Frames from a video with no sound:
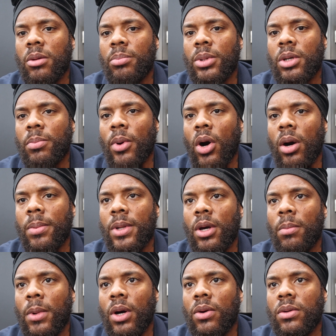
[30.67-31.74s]
book barber no
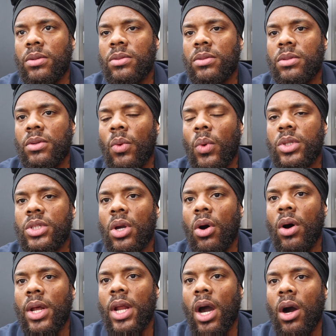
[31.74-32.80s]
more. What's
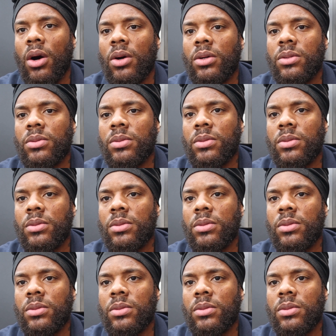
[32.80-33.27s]
going on?